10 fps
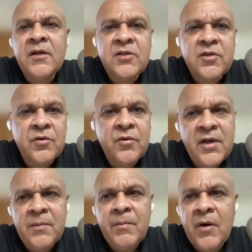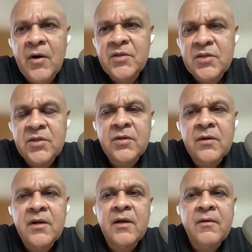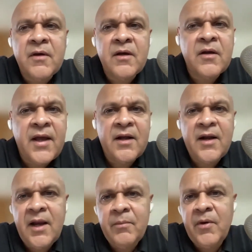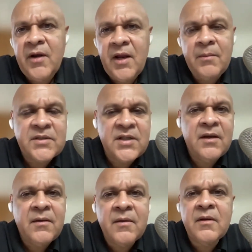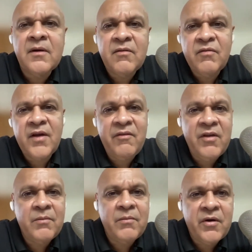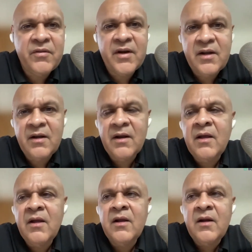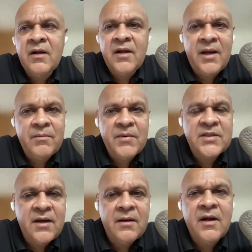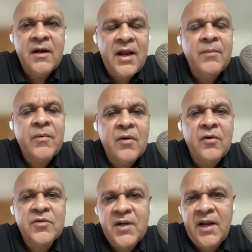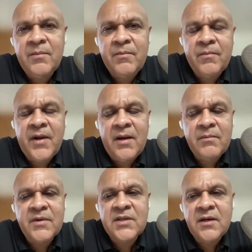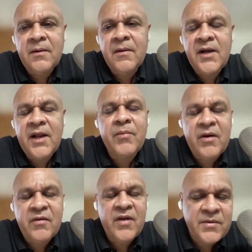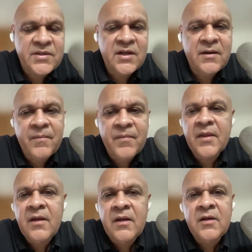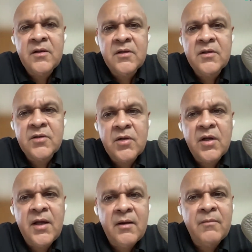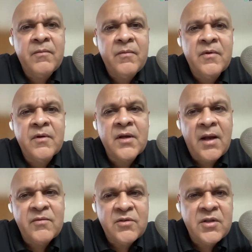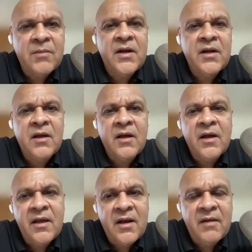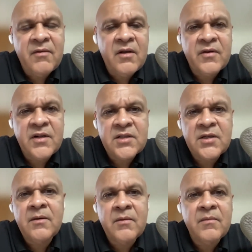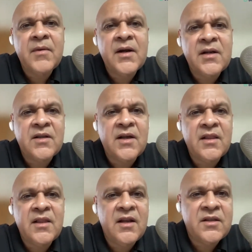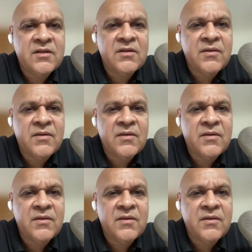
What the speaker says: So 2-year bonds at 9.8%, 5-year bonds at 10%, 10 close to 10%, 10.5%. So comes with a bit higher level of risk, but is other risk